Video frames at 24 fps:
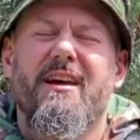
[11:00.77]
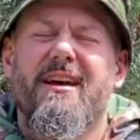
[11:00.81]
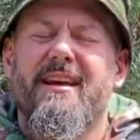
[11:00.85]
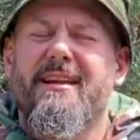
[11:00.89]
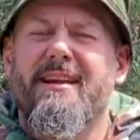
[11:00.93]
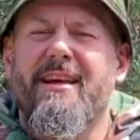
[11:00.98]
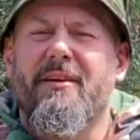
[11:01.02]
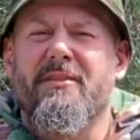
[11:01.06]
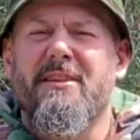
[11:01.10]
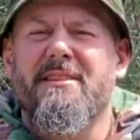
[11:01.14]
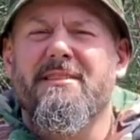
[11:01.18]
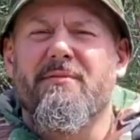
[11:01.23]

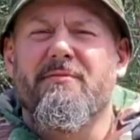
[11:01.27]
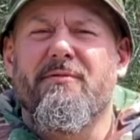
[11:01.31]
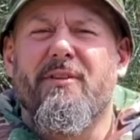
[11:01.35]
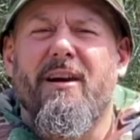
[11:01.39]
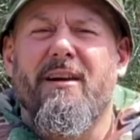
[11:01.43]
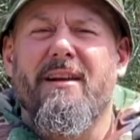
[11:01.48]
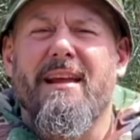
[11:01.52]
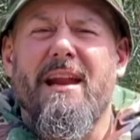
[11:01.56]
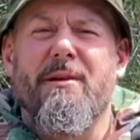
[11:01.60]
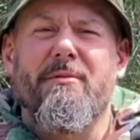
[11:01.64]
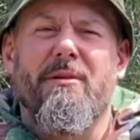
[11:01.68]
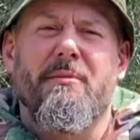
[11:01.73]
Now these can
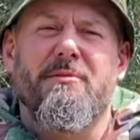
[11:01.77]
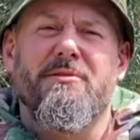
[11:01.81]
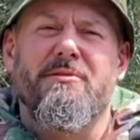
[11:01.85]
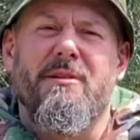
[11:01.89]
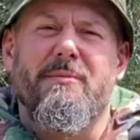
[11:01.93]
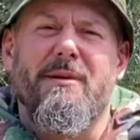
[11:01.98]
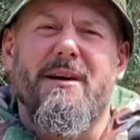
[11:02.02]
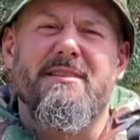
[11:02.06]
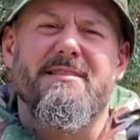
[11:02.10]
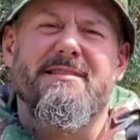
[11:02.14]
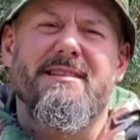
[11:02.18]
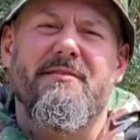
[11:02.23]
vary anywhere between
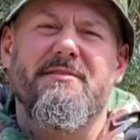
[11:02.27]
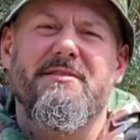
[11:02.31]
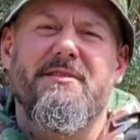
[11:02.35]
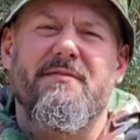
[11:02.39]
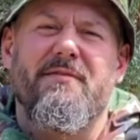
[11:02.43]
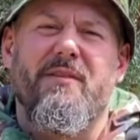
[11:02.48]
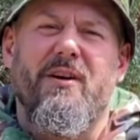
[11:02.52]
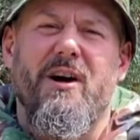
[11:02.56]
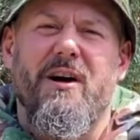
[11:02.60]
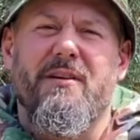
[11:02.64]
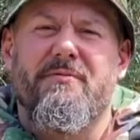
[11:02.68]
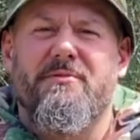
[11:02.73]
about
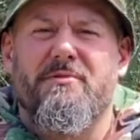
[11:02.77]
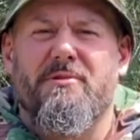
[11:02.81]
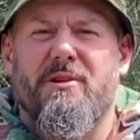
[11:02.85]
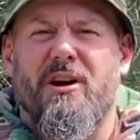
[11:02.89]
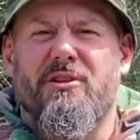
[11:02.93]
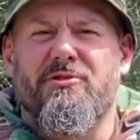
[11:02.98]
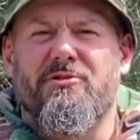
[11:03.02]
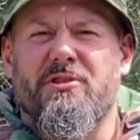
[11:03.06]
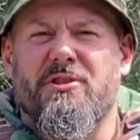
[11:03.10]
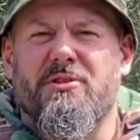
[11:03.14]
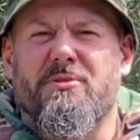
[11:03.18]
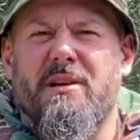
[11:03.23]
75 to
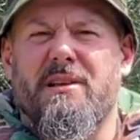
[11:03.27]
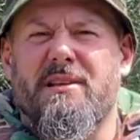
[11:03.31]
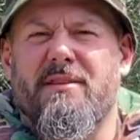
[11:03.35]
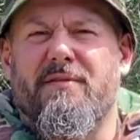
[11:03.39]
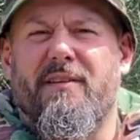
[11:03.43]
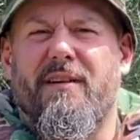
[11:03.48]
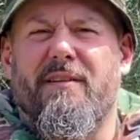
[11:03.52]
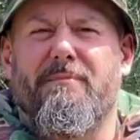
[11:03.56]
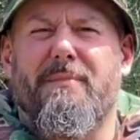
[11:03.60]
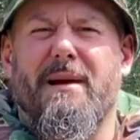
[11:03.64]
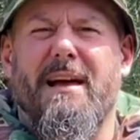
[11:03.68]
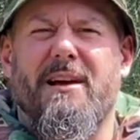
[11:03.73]

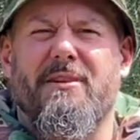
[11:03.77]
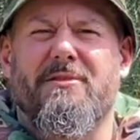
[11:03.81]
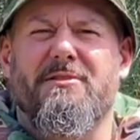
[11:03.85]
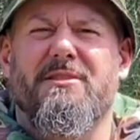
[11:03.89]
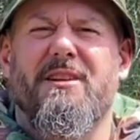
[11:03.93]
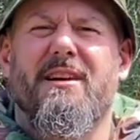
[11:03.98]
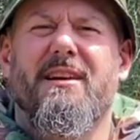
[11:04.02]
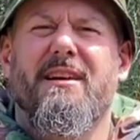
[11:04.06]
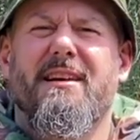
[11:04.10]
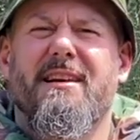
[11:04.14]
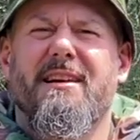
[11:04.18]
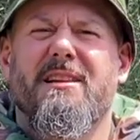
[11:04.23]
125 pounds,
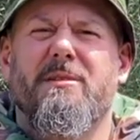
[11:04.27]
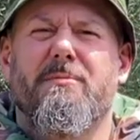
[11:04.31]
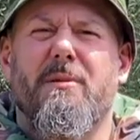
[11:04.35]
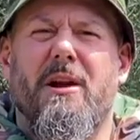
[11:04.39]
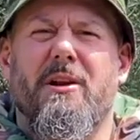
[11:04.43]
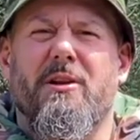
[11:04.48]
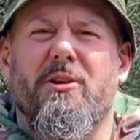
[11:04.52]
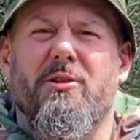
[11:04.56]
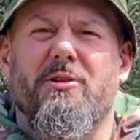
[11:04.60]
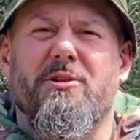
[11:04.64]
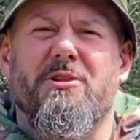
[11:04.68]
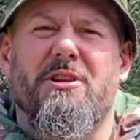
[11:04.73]

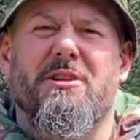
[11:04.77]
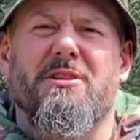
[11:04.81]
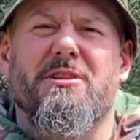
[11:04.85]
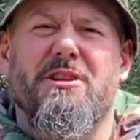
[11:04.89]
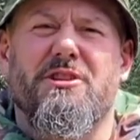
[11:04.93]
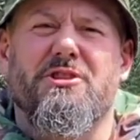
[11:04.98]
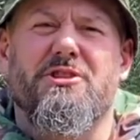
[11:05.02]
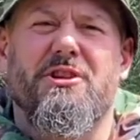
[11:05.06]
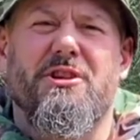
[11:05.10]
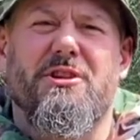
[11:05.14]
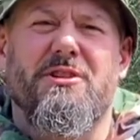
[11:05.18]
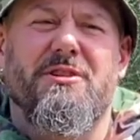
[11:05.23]
depending on
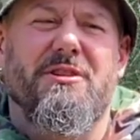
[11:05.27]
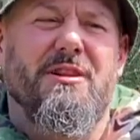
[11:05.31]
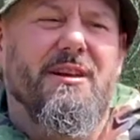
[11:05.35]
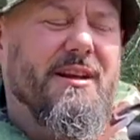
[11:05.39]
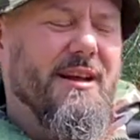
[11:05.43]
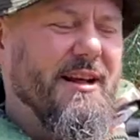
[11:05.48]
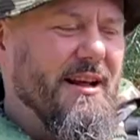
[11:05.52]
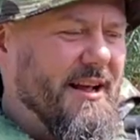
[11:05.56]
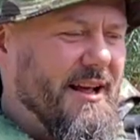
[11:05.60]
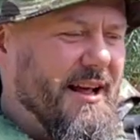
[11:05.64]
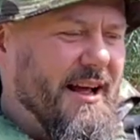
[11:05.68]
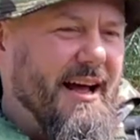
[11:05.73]
condition
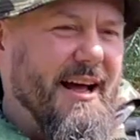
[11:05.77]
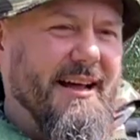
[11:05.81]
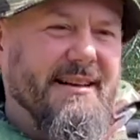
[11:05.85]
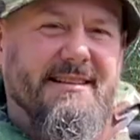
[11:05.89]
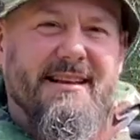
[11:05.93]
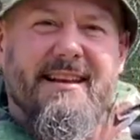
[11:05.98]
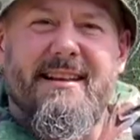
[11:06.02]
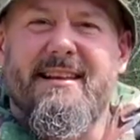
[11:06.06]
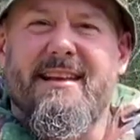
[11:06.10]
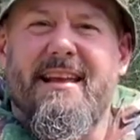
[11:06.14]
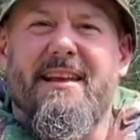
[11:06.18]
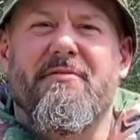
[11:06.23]
and
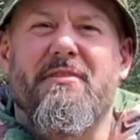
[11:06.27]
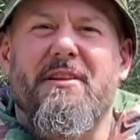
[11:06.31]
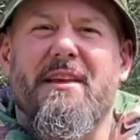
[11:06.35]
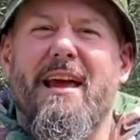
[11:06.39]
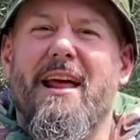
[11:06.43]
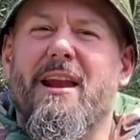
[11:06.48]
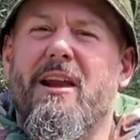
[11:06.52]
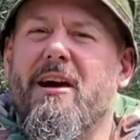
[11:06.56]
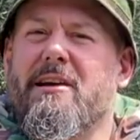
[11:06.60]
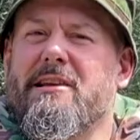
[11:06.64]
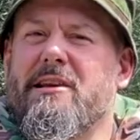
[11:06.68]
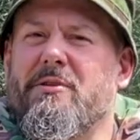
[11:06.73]
if you get
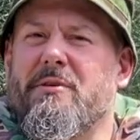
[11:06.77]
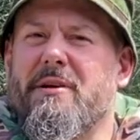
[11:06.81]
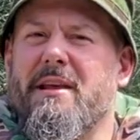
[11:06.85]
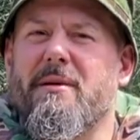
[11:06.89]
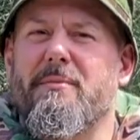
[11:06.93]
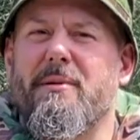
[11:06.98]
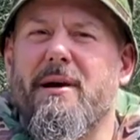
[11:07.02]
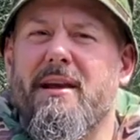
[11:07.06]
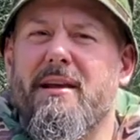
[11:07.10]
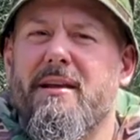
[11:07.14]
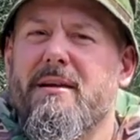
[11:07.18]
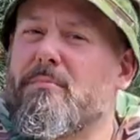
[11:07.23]
lucky on
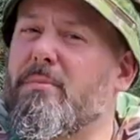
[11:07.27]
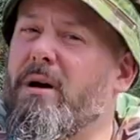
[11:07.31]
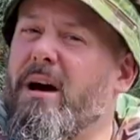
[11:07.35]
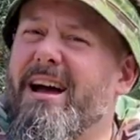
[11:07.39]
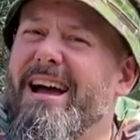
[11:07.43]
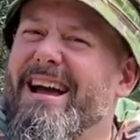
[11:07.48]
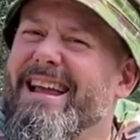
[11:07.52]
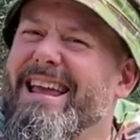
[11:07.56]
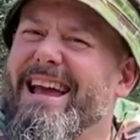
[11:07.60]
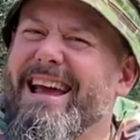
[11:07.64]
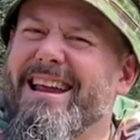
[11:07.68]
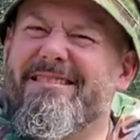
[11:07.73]
eBay. But
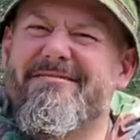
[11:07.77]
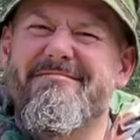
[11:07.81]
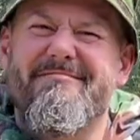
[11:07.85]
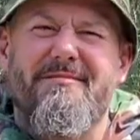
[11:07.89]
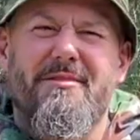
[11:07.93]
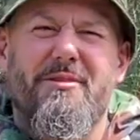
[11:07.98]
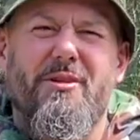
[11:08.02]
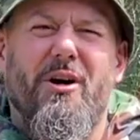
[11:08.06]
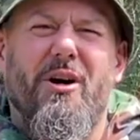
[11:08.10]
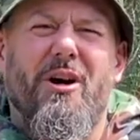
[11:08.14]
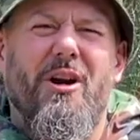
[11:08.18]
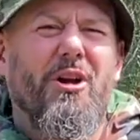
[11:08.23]
again,
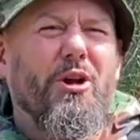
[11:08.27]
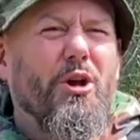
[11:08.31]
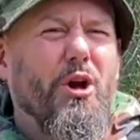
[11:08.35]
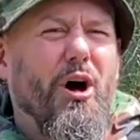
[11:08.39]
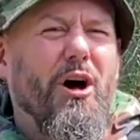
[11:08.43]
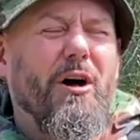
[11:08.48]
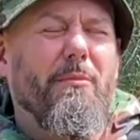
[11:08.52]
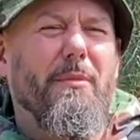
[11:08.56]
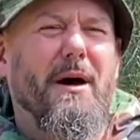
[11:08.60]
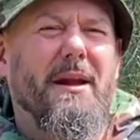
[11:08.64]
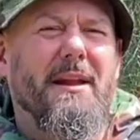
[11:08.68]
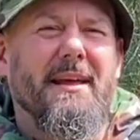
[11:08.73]
not a lot
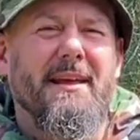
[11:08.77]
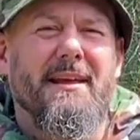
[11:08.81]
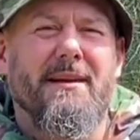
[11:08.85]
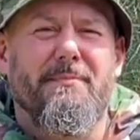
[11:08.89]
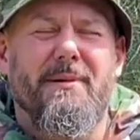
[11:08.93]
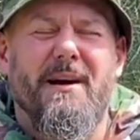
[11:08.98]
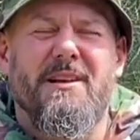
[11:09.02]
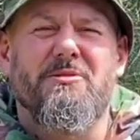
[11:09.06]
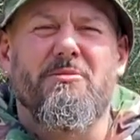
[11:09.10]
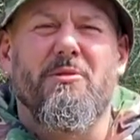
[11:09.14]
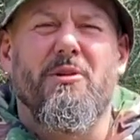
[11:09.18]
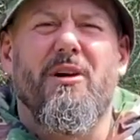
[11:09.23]
of money
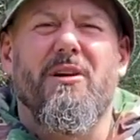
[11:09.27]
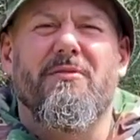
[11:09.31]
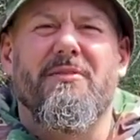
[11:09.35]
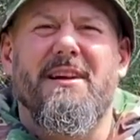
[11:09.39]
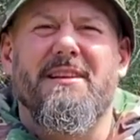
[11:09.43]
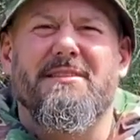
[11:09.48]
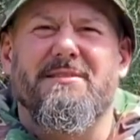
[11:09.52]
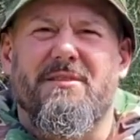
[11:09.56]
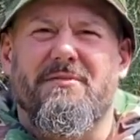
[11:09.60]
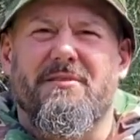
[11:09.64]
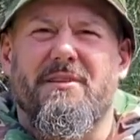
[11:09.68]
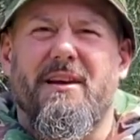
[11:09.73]
compared to a lot of
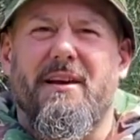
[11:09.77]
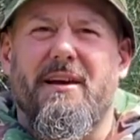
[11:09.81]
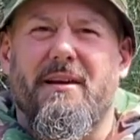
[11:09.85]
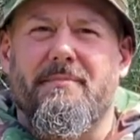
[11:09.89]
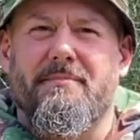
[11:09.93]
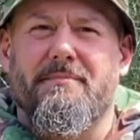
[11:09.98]
airsoft kit.